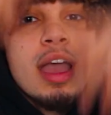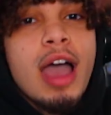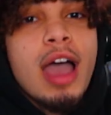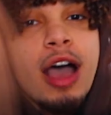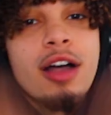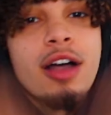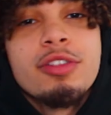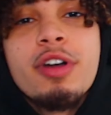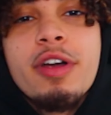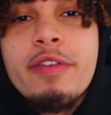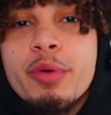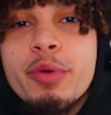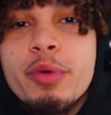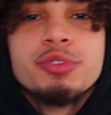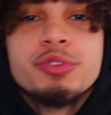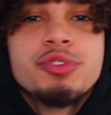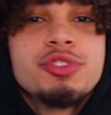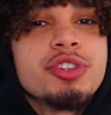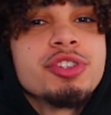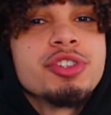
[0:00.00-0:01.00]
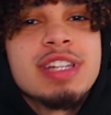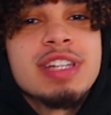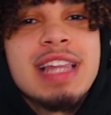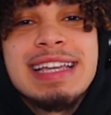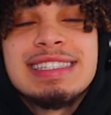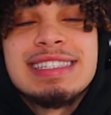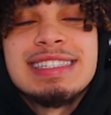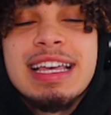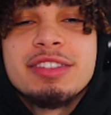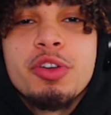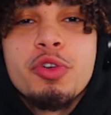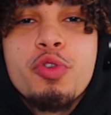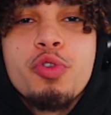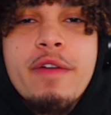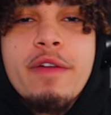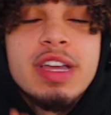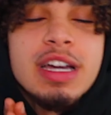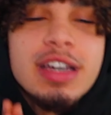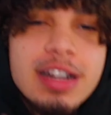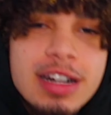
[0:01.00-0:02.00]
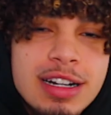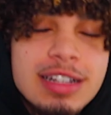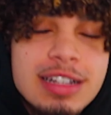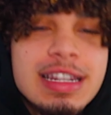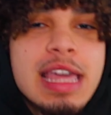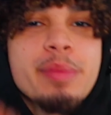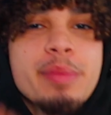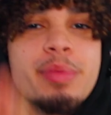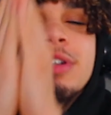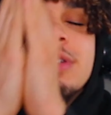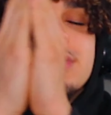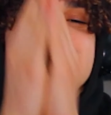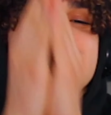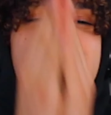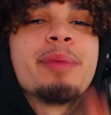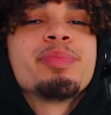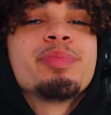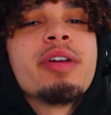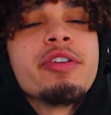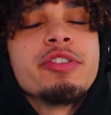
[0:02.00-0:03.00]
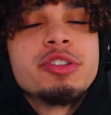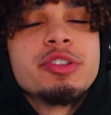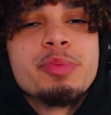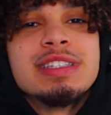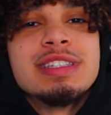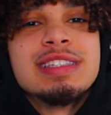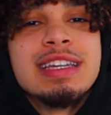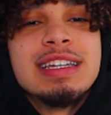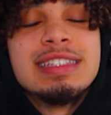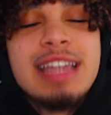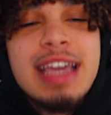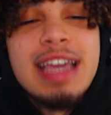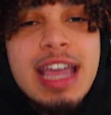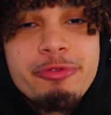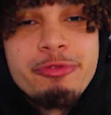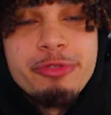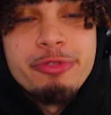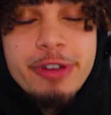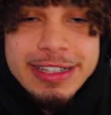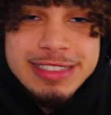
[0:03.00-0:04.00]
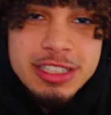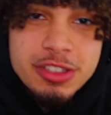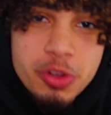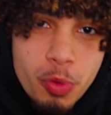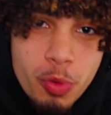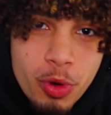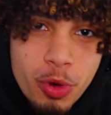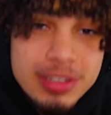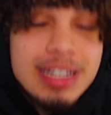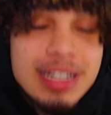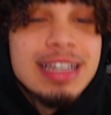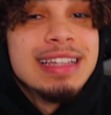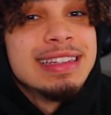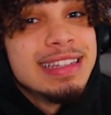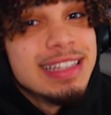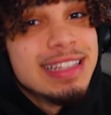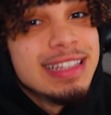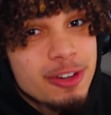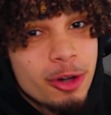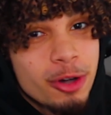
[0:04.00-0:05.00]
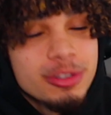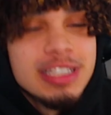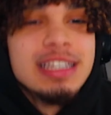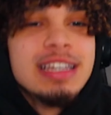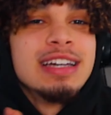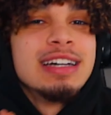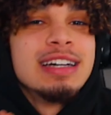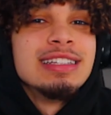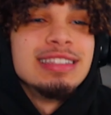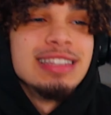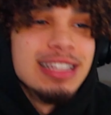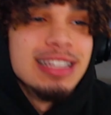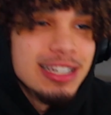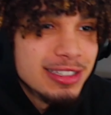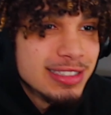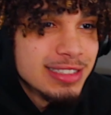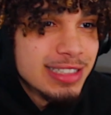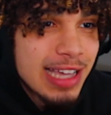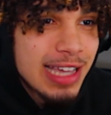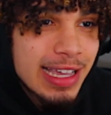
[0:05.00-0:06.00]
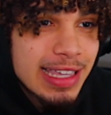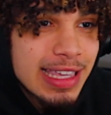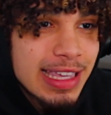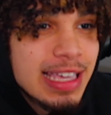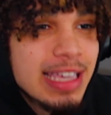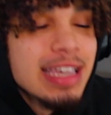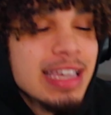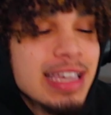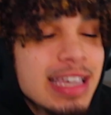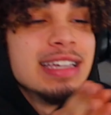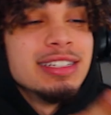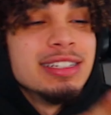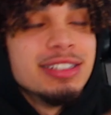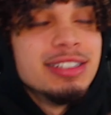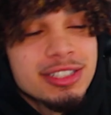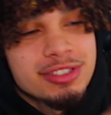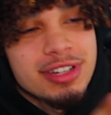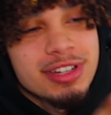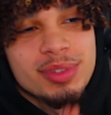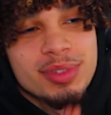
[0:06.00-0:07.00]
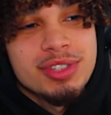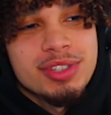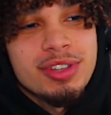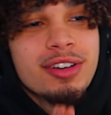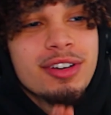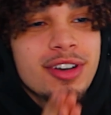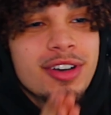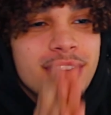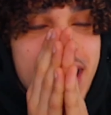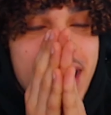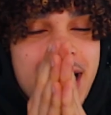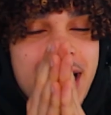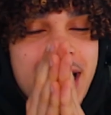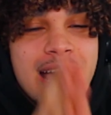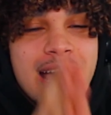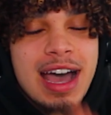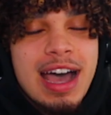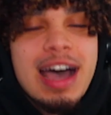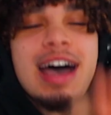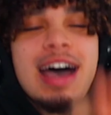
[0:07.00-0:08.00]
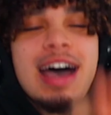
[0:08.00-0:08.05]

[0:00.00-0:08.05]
Hello everyone, it's Sean Chillax, Act on Corbin, Grrr Neighborhood, Stop Playing with your boy. Today, reacting to the one, the only, Lil Dicky. He just dropped a song called Ha Ha Ha,